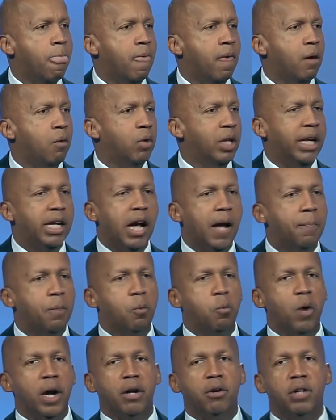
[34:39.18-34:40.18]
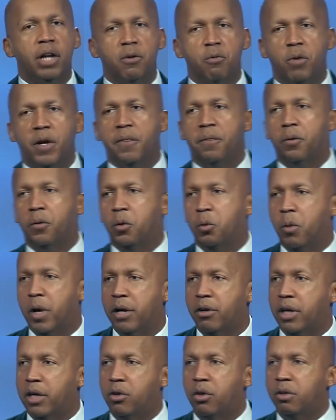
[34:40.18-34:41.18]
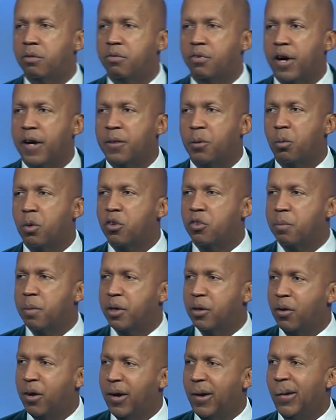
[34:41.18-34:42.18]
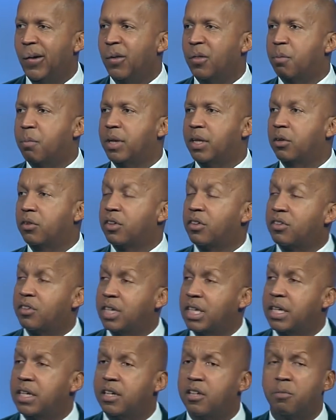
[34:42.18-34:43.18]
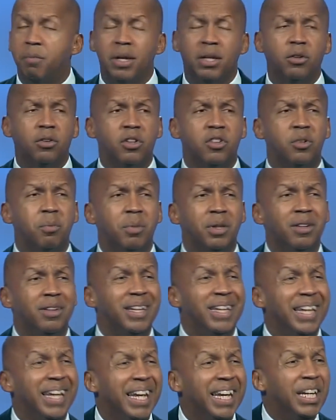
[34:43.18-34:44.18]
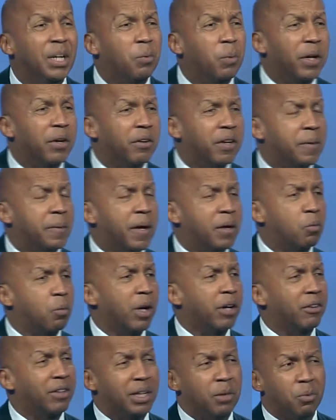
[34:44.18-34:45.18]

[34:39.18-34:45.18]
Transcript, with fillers: When I got the record, I read through the record. I couldn't find the words mental health, mental disease, mental disability anywhere in that record.